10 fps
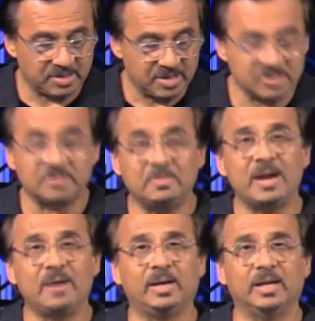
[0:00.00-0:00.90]

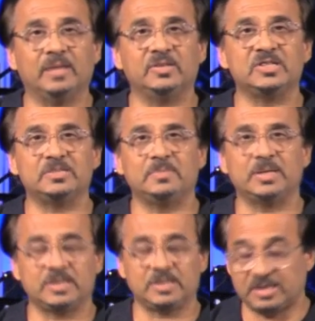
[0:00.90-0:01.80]
Samaria and
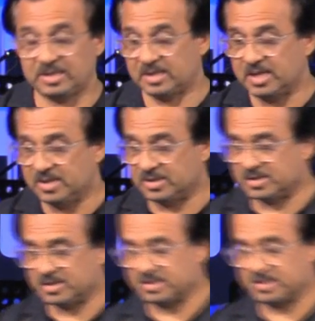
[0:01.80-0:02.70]
the
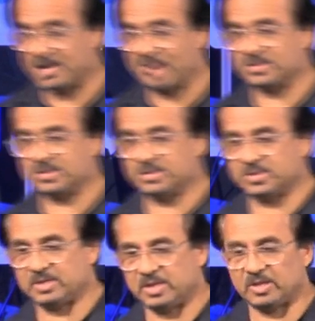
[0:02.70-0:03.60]
Samaritans
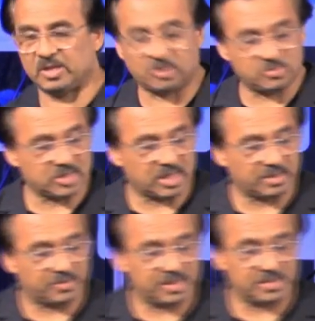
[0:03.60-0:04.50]
and those kind
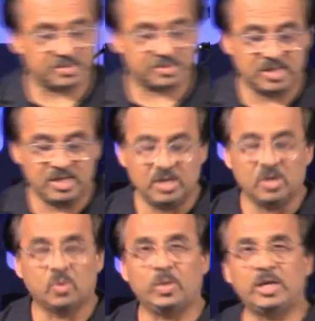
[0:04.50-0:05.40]
of things,
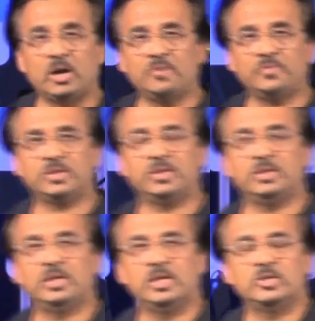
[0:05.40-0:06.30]
we
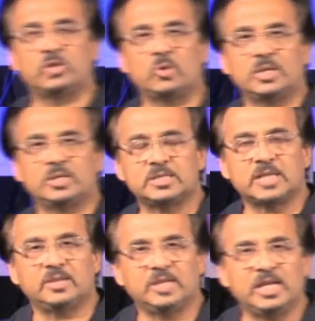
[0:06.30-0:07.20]
often don't
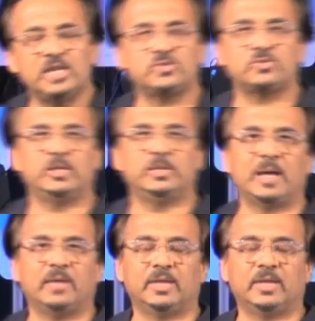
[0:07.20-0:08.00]
understand the history about